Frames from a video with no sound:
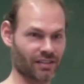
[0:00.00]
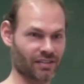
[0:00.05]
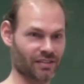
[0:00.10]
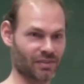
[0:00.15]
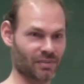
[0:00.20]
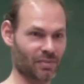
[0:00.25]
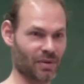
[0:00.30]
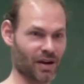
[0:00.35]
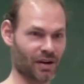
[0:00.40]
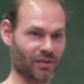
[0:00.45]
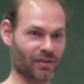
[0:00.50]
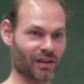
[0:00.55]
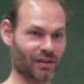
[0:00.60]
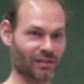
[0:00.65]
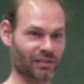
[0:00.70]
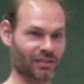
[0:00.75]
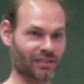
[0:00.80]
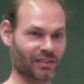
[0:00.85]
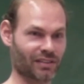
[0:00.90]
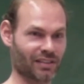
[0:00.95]
as a
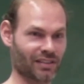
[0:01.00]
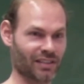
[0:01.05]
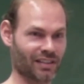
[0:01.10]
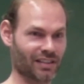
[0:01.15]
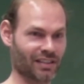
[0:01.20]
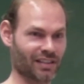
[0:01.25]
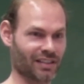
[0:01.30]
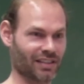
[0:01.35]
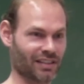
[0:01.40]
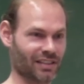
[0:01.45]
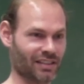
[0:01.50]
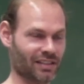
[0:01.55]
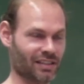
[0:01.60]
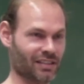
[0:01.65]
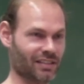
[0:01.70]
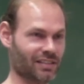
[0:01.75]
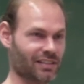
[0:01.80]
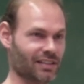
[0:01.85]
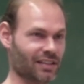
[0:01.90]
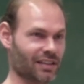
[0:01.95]
background.
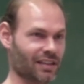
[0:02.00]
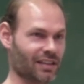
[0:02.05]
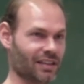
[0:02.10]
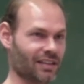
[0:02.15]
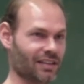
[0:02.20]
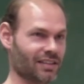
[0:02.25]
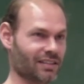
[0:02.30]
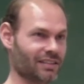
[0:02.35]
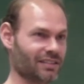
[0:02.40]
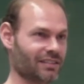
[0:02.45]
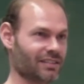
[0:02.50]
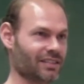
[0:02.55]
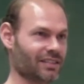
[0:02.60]
And